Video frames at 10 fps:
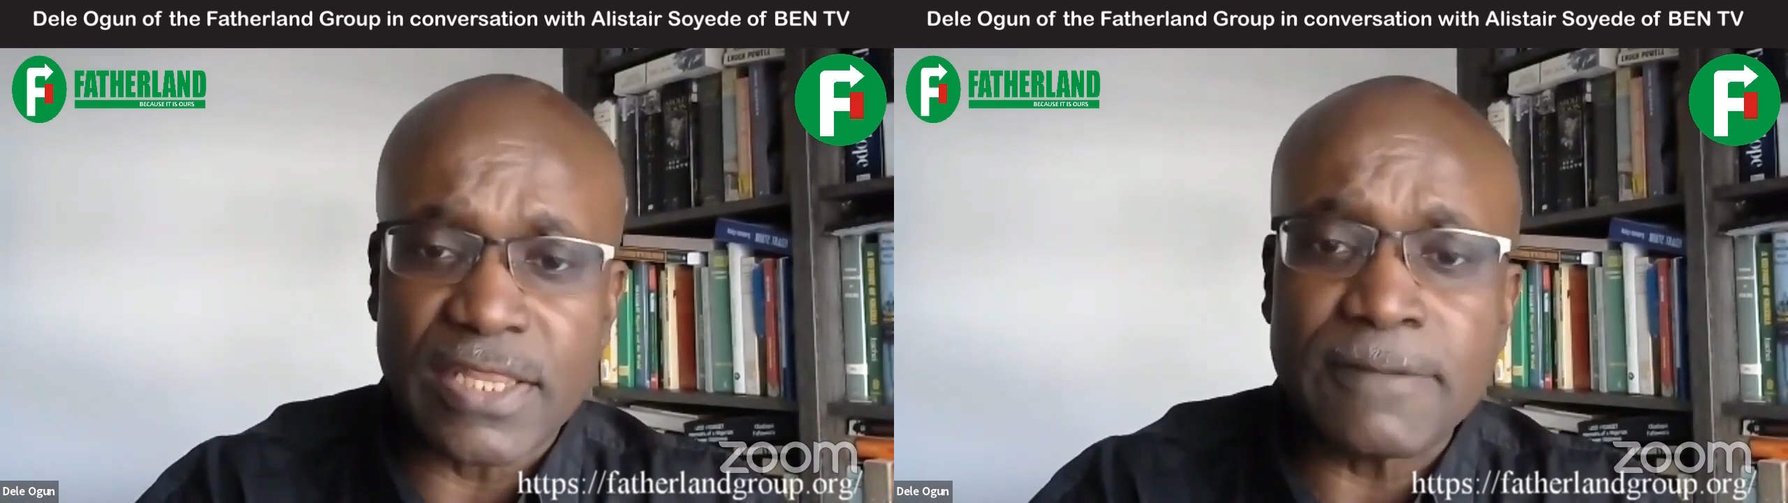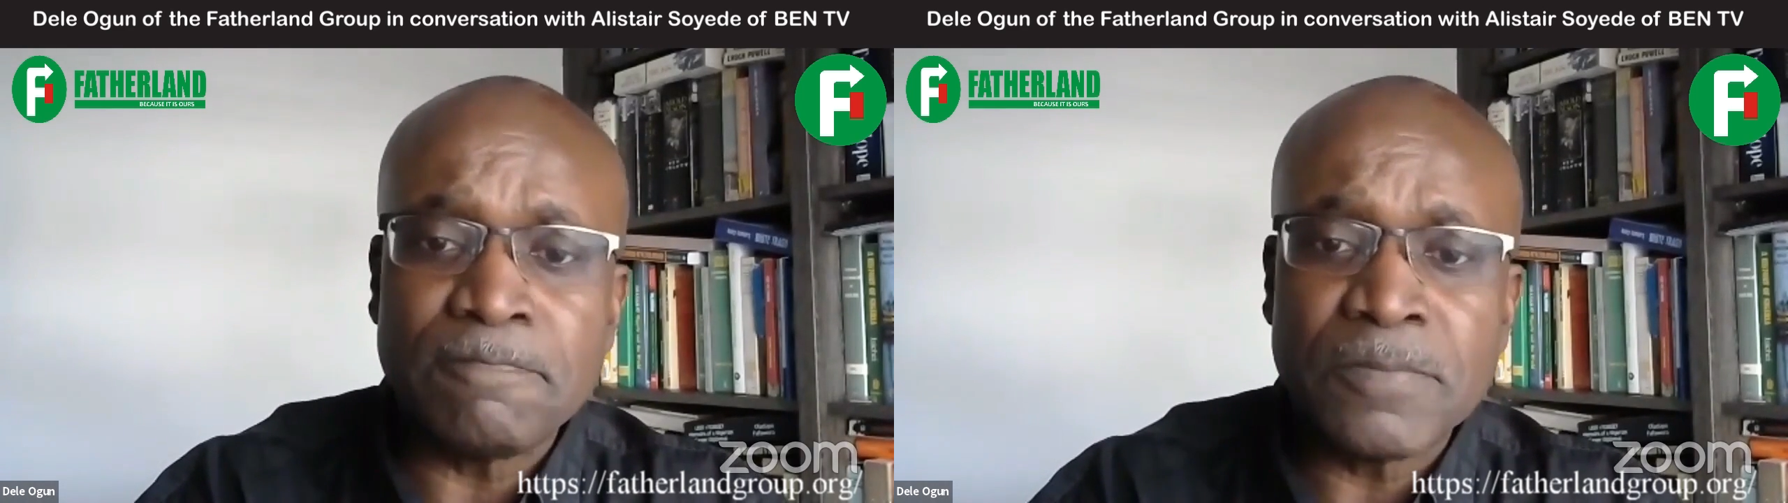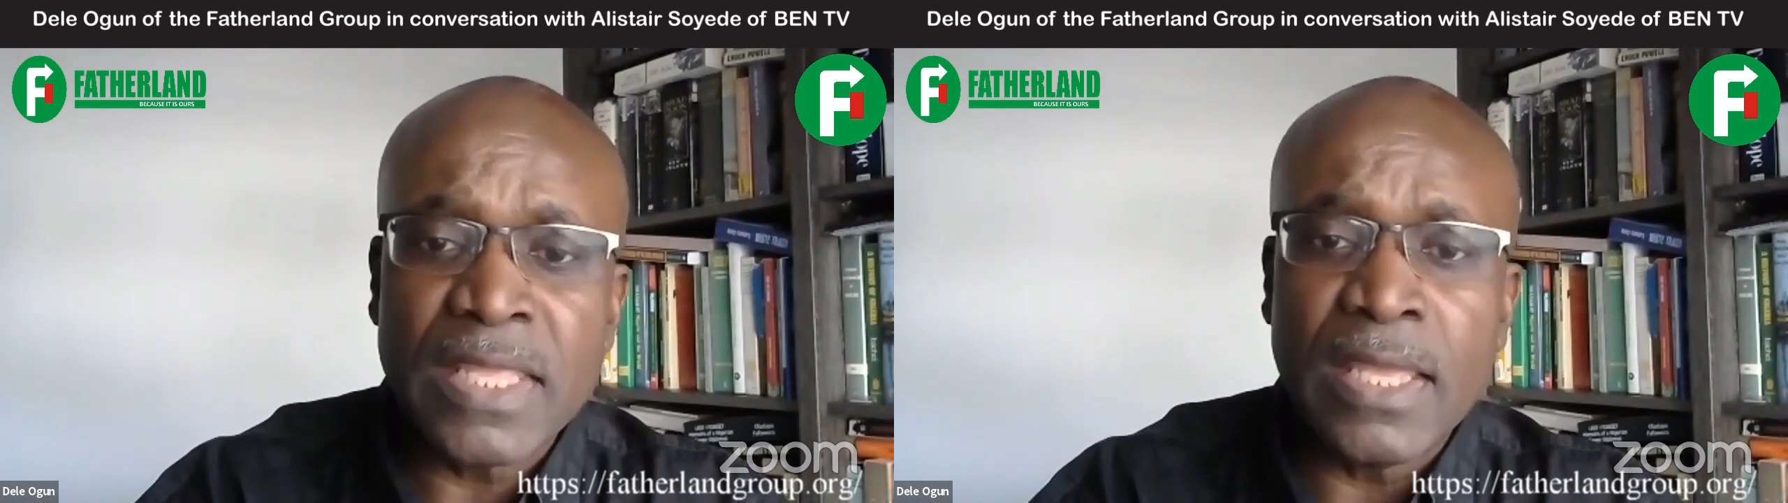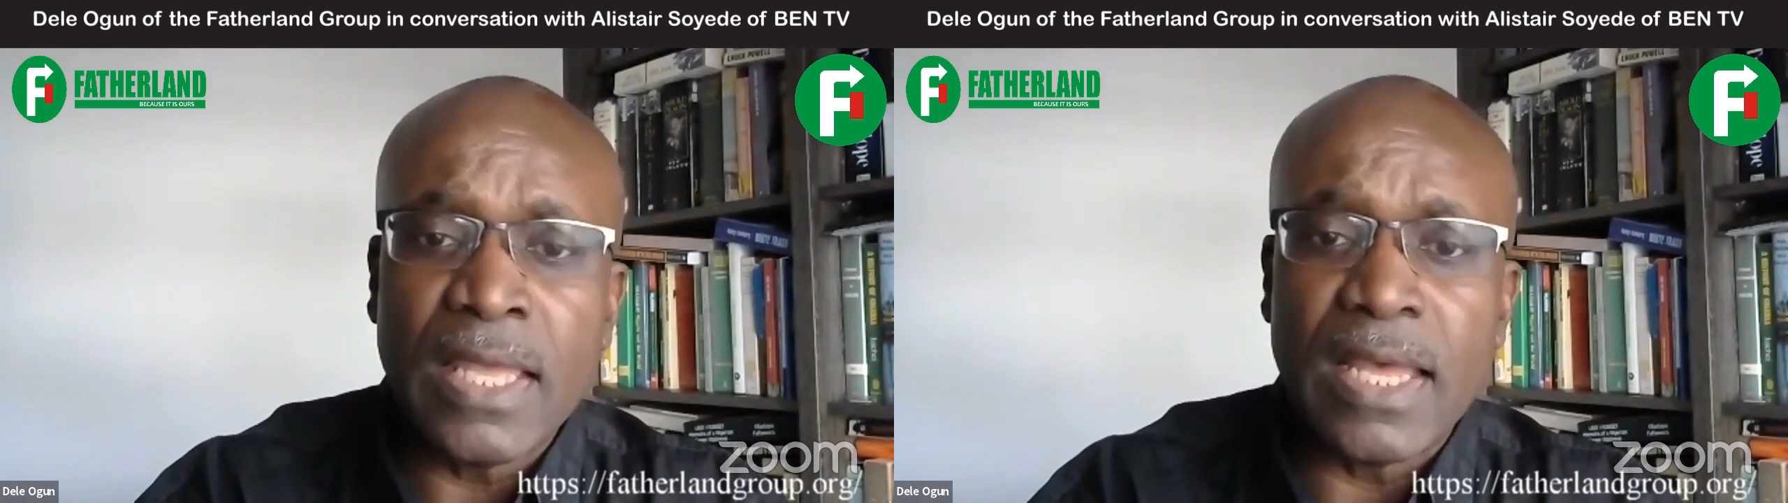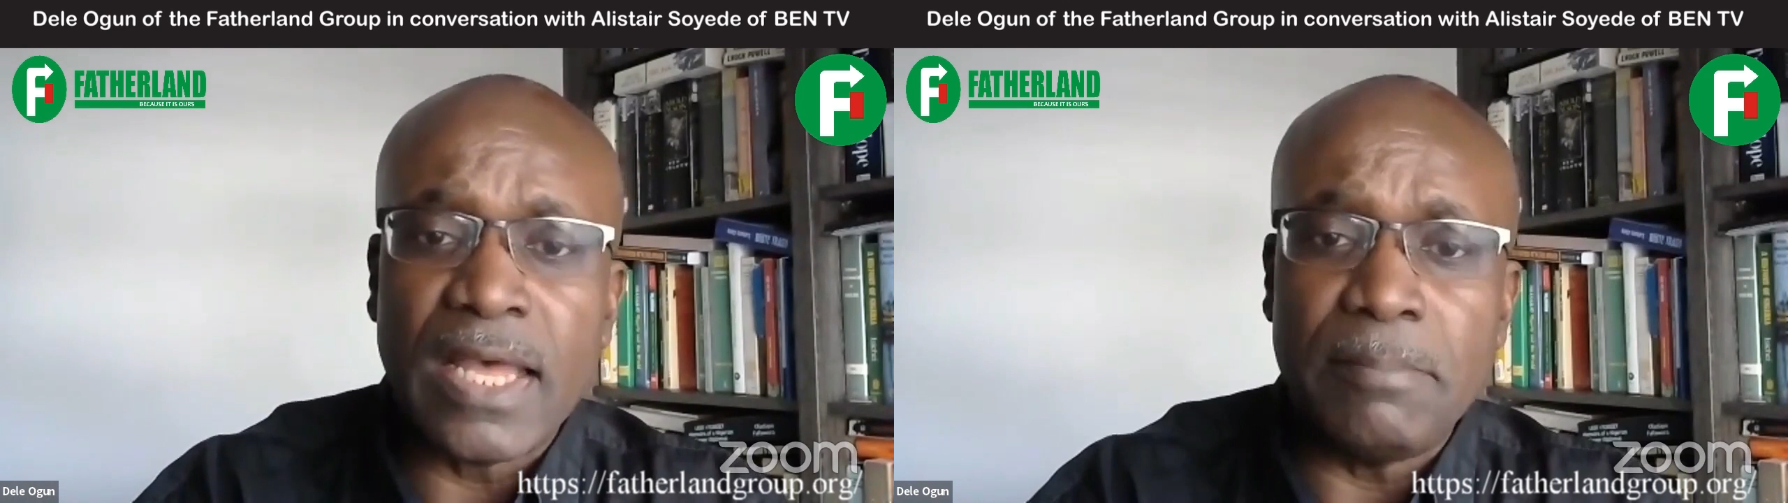
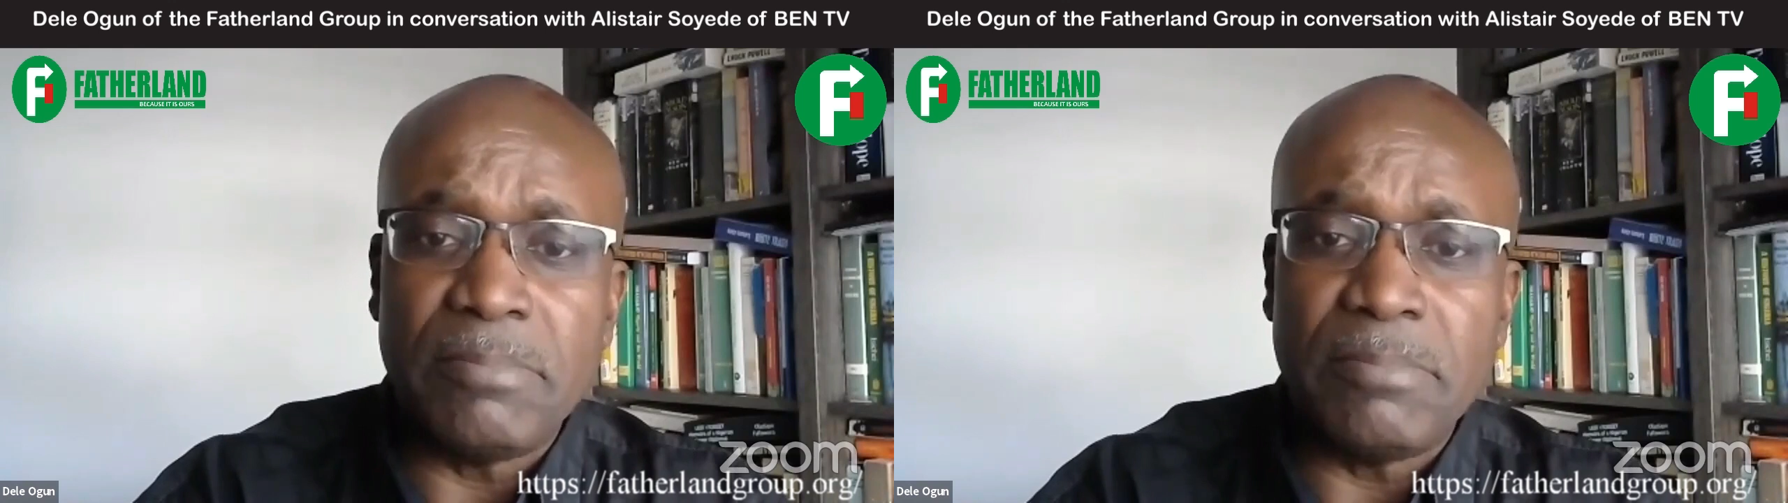other